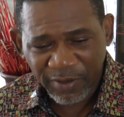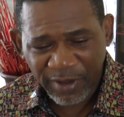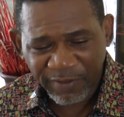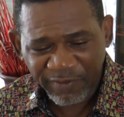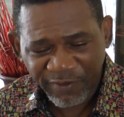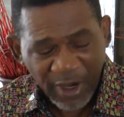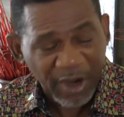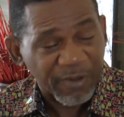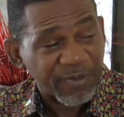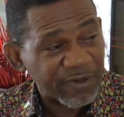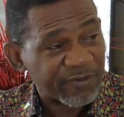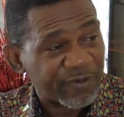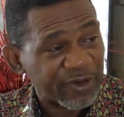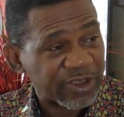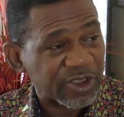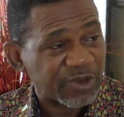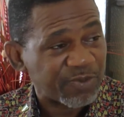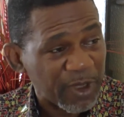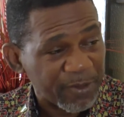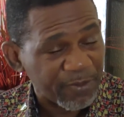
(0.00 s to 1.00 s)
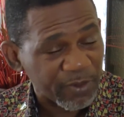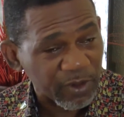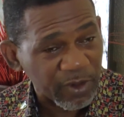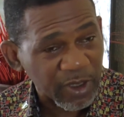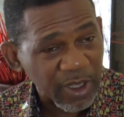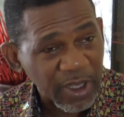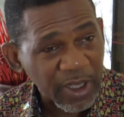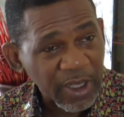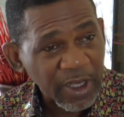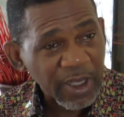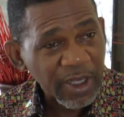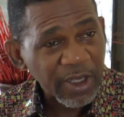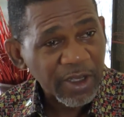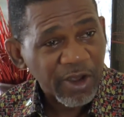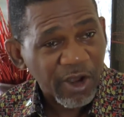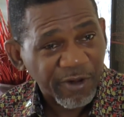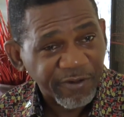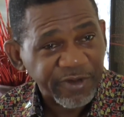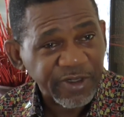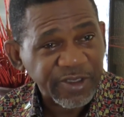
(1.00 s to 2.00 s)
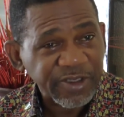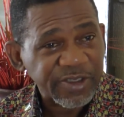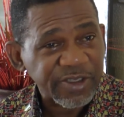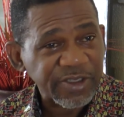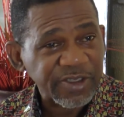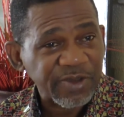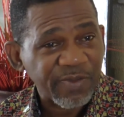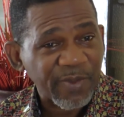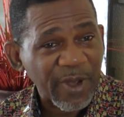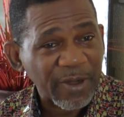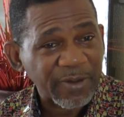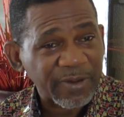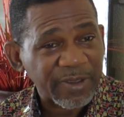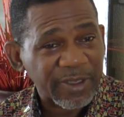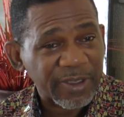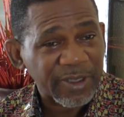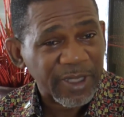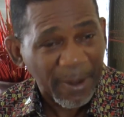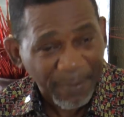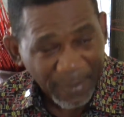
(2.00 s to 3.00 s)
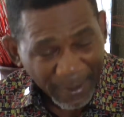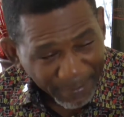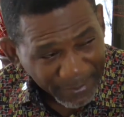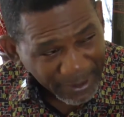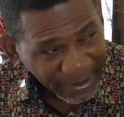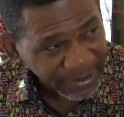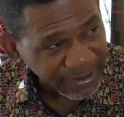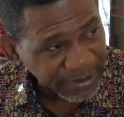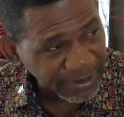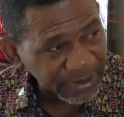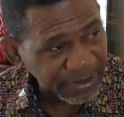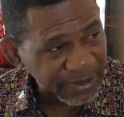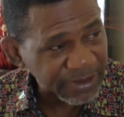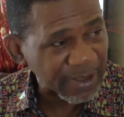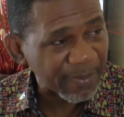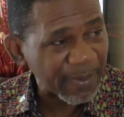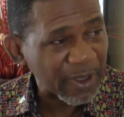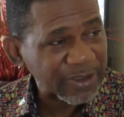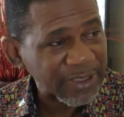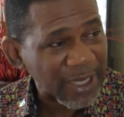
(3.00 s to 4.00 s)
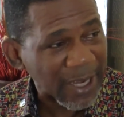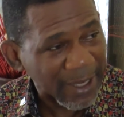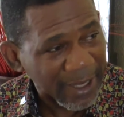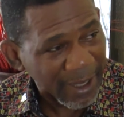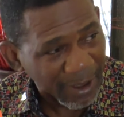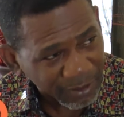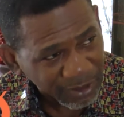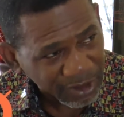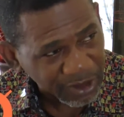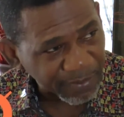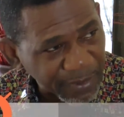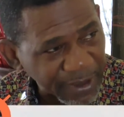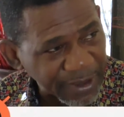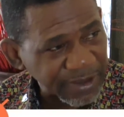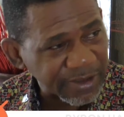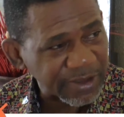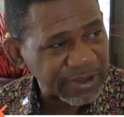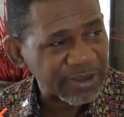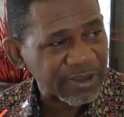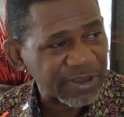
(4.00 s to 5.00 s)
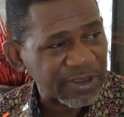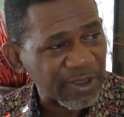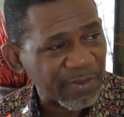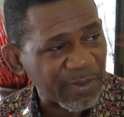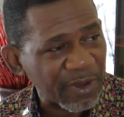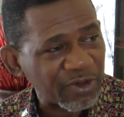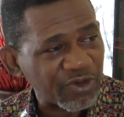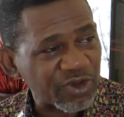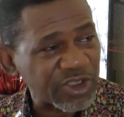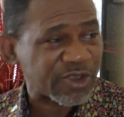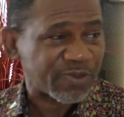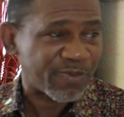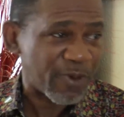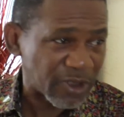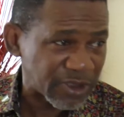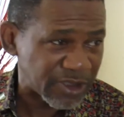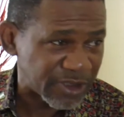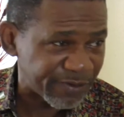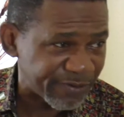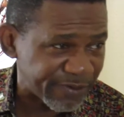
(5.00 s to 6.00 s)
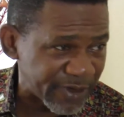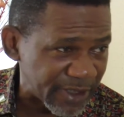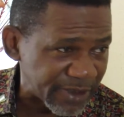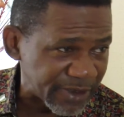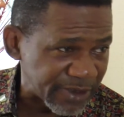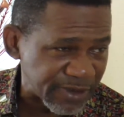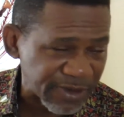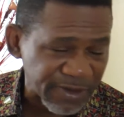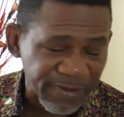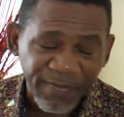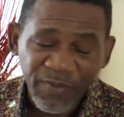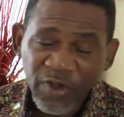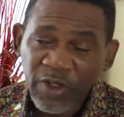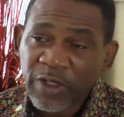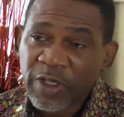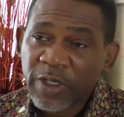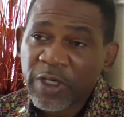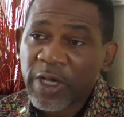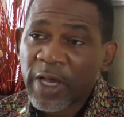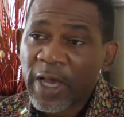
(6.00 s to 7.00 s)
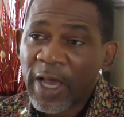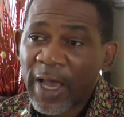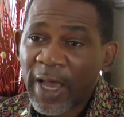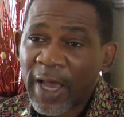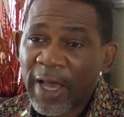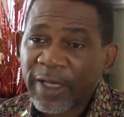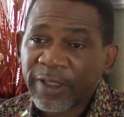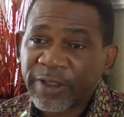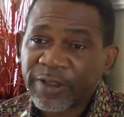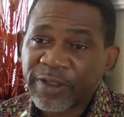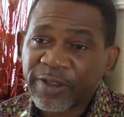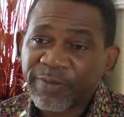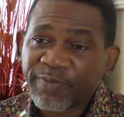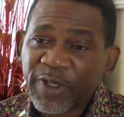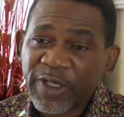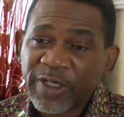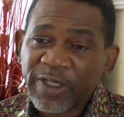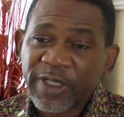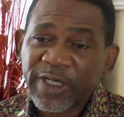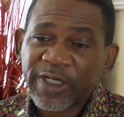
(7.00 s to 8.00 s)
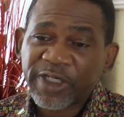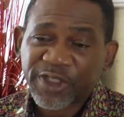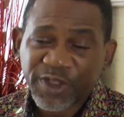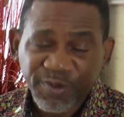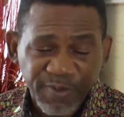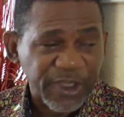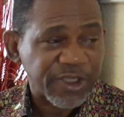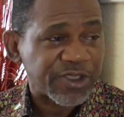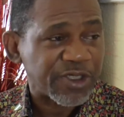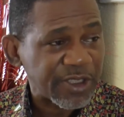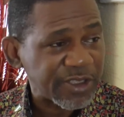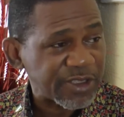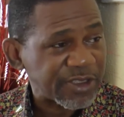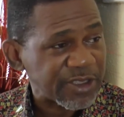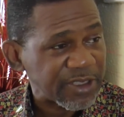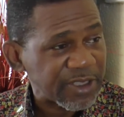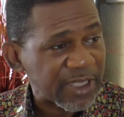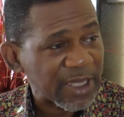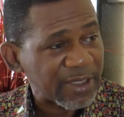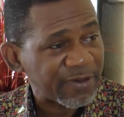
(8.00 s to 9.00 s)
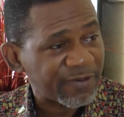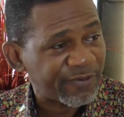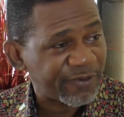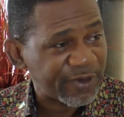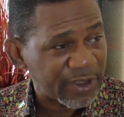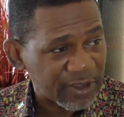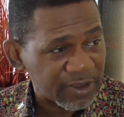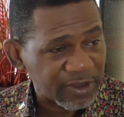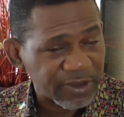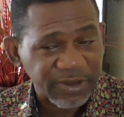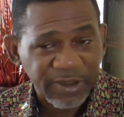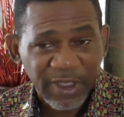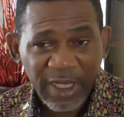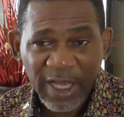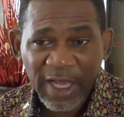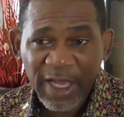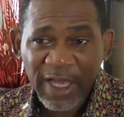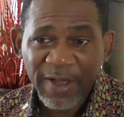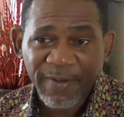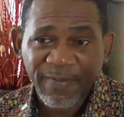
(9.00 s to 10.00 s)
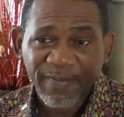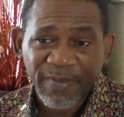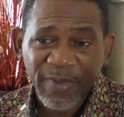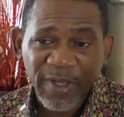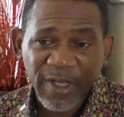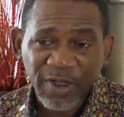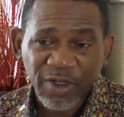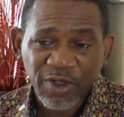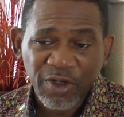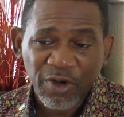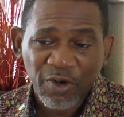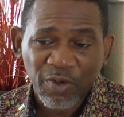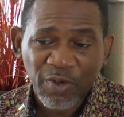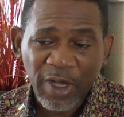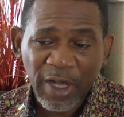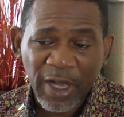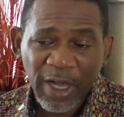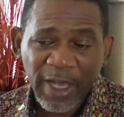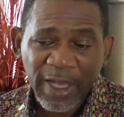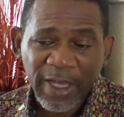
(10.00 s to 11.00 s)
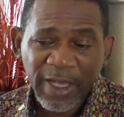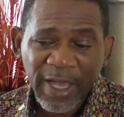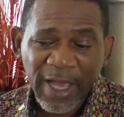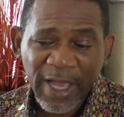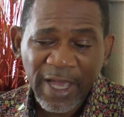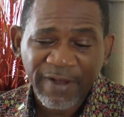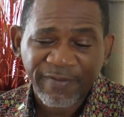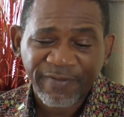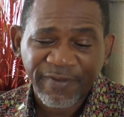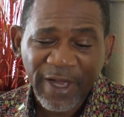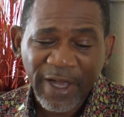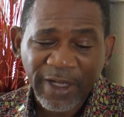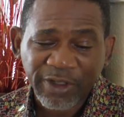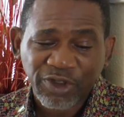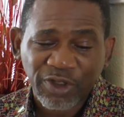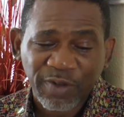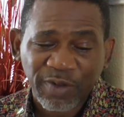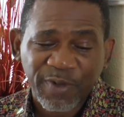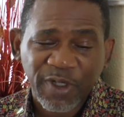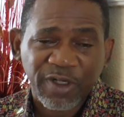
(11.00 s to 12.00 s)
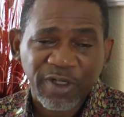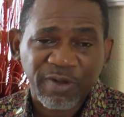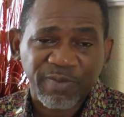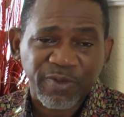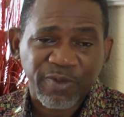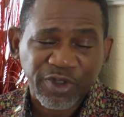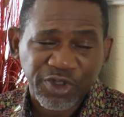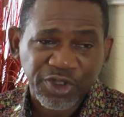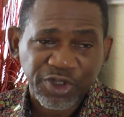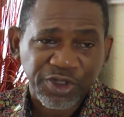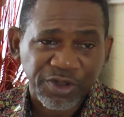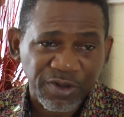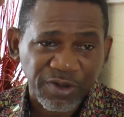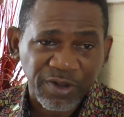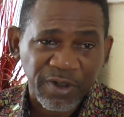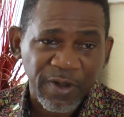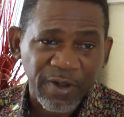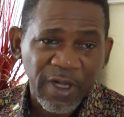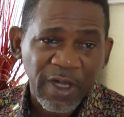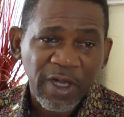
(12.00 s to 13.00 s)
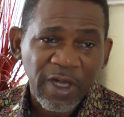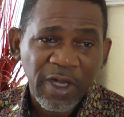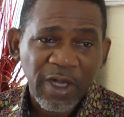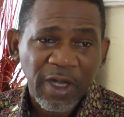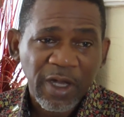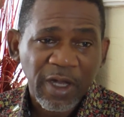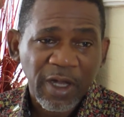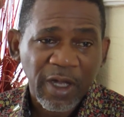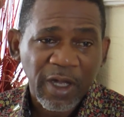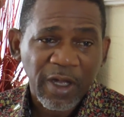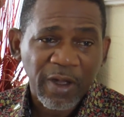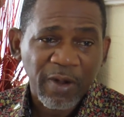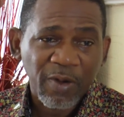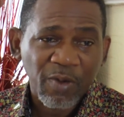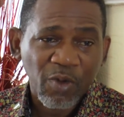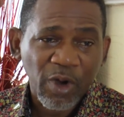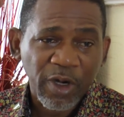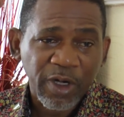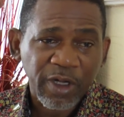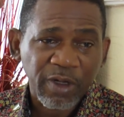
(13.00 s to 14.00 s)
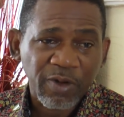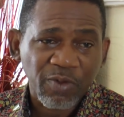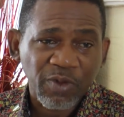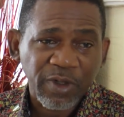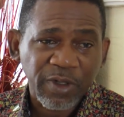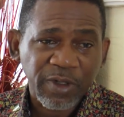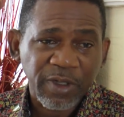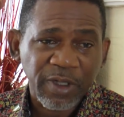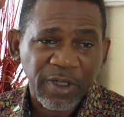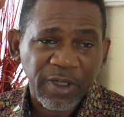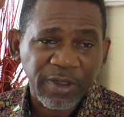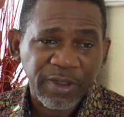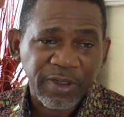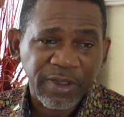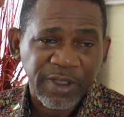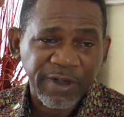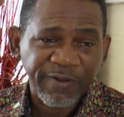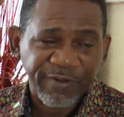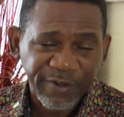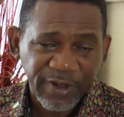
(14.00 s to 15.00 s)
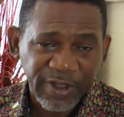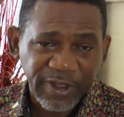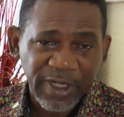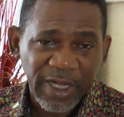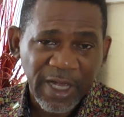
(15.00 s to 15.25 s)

environment for its people. Governance is about capability, it's about accountability, it's about responsiveness. And being a specialist in that field, I have actually been in a position working with David